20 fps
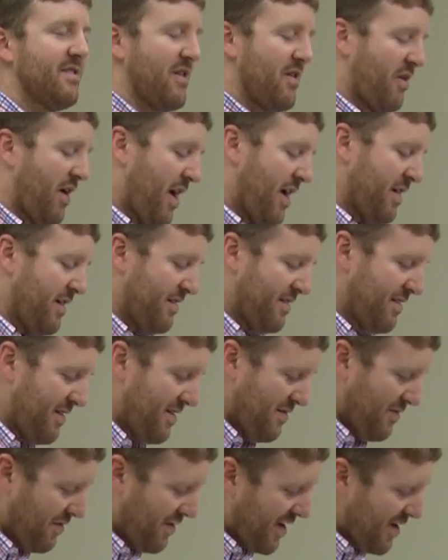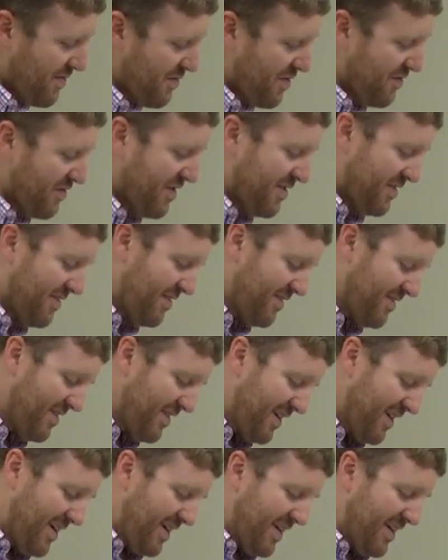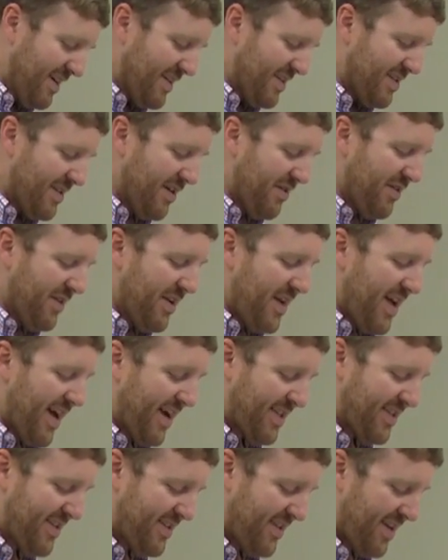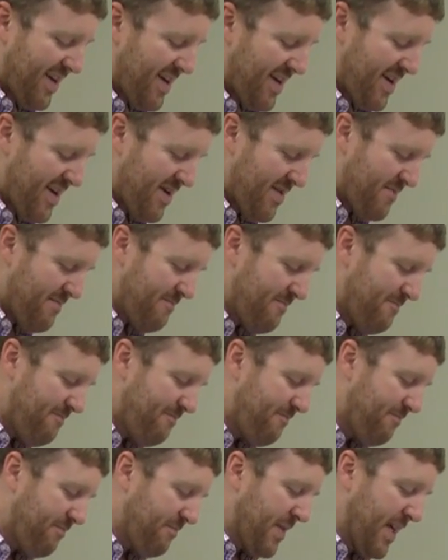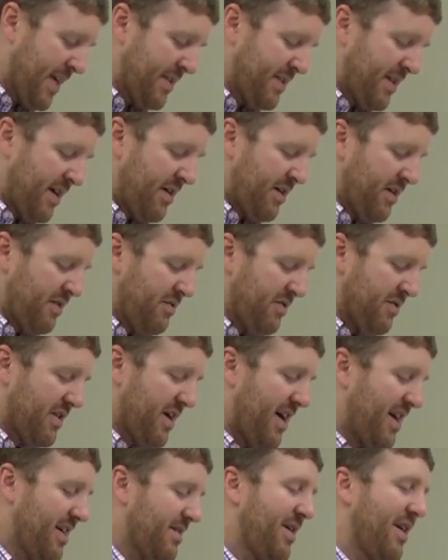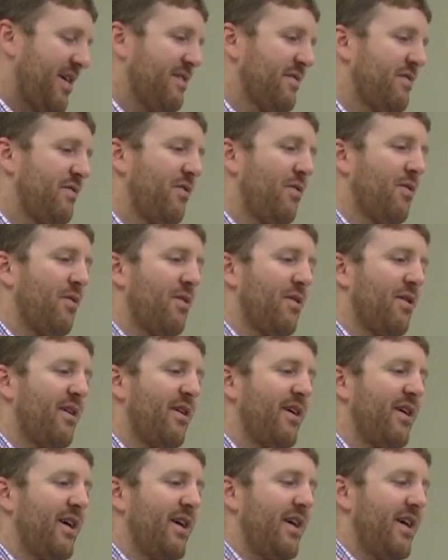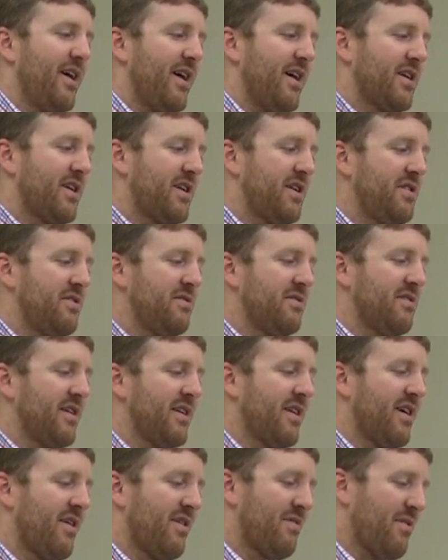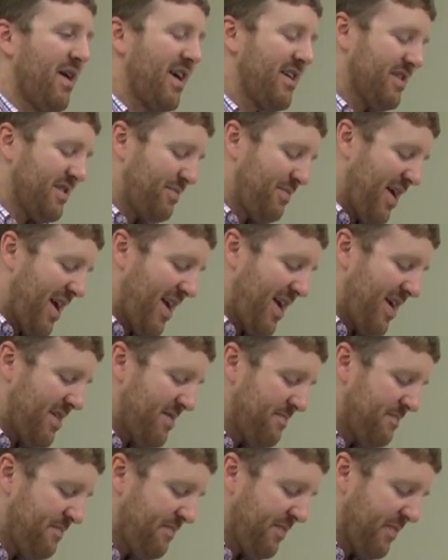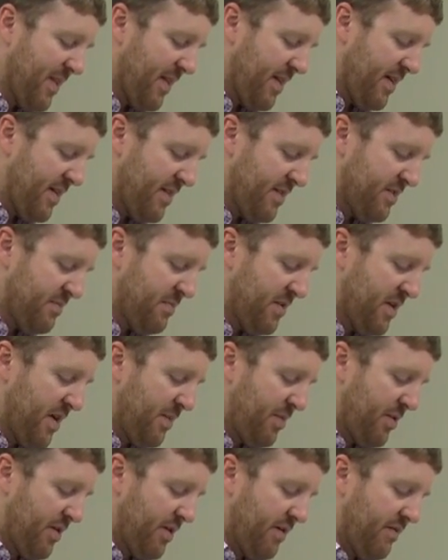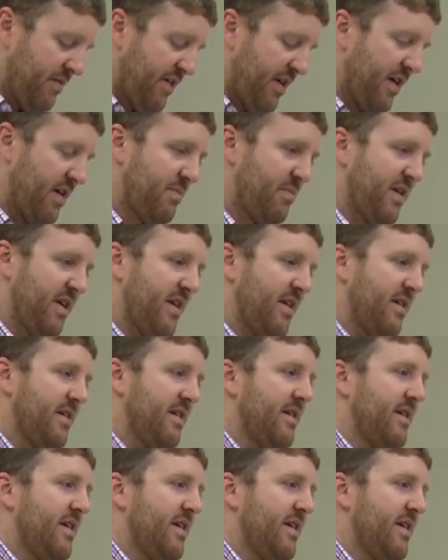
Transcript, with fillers: Okay, we'll keep moving. So the next um, next area we'll talk about for acute and arthritis pain is manipulative therapy.